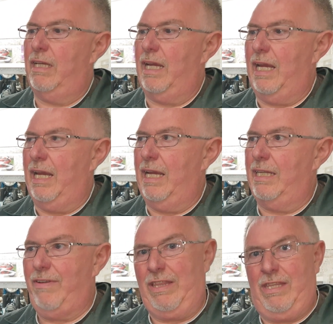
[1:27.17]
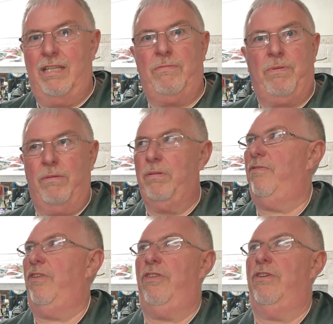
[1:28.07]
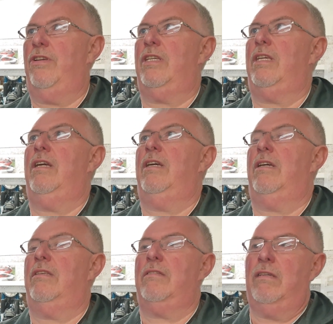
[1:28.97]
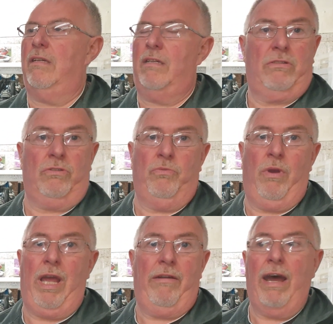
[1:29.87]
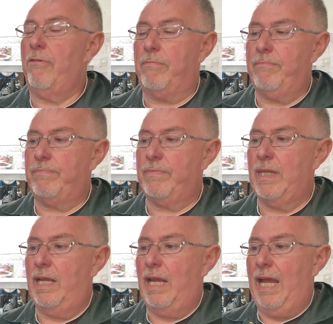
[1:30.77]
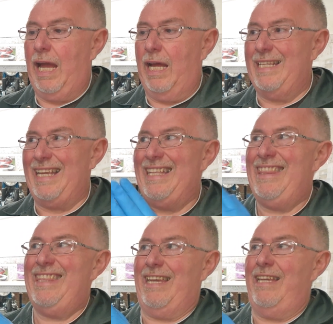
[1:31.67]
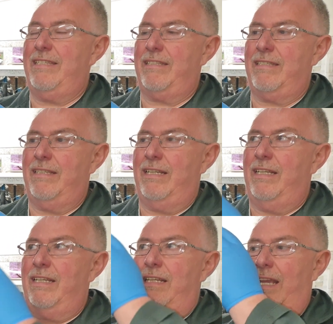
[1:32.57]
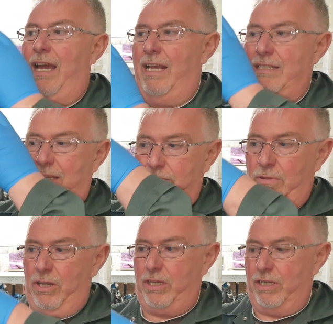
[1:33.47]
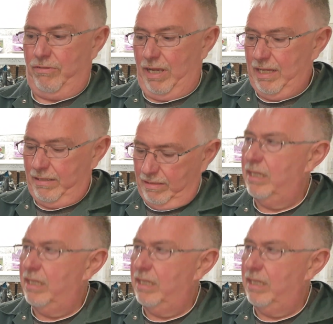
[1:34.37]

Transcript: and I've had this probably for 30 years. Doesn't wear out. And in this, it has mercury